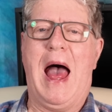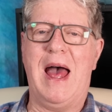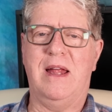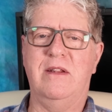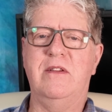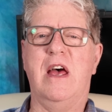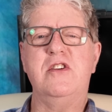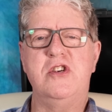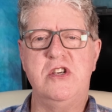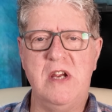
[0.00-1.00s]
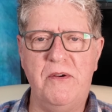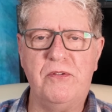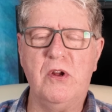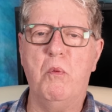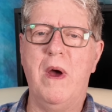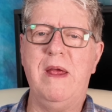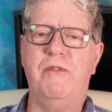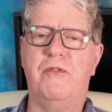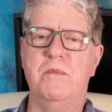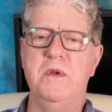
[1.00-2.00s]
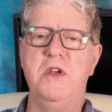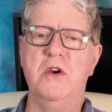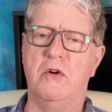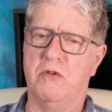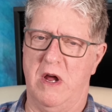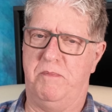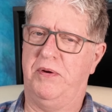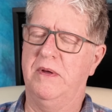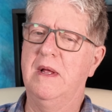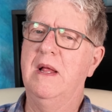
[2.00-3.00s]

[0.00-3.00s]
and a shift away from Europe.